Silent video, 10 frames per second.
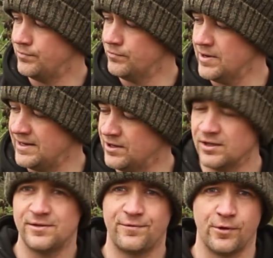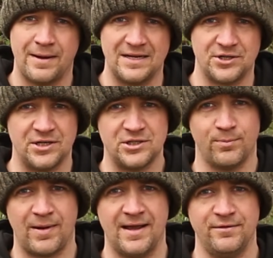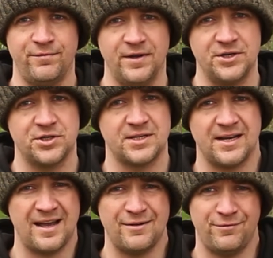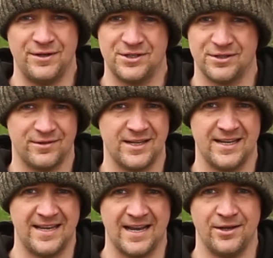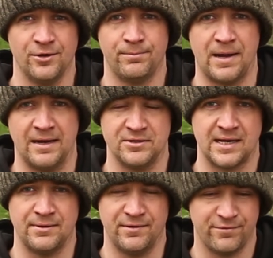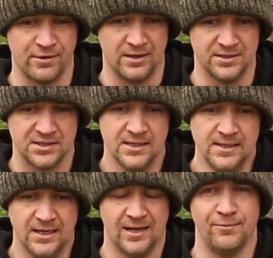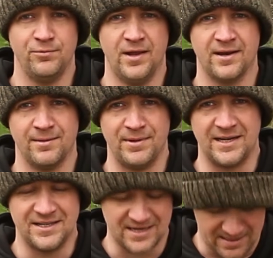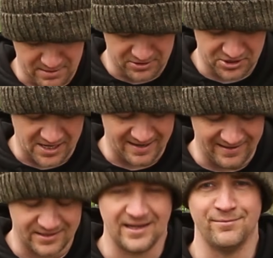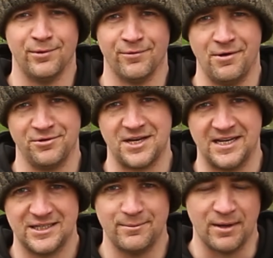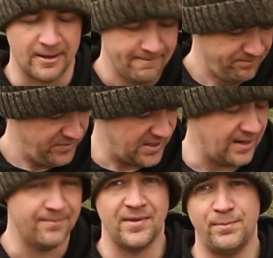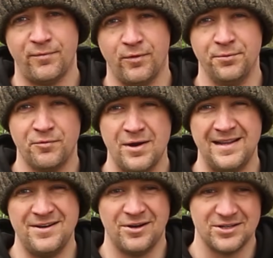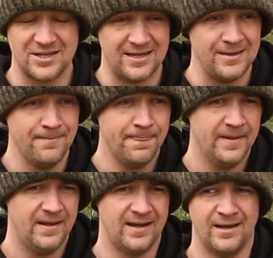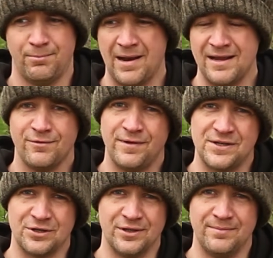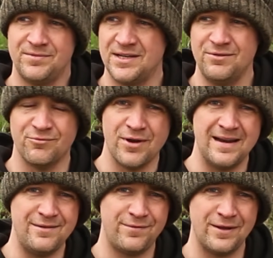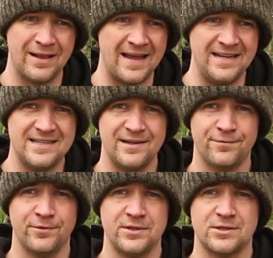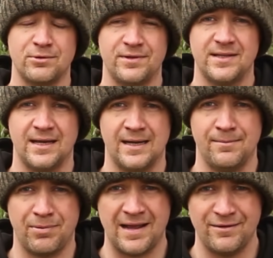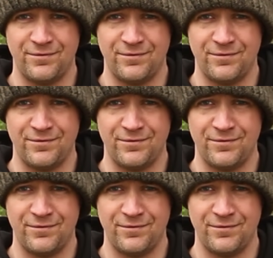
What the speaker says: really nice through action as you're playing fish. So I had fish to 38 odd pounds out in France. None of the biggies came out, sadly, to give them a real test, but they performed really nicely. Playing fish on them, didn't really feel any difference to playing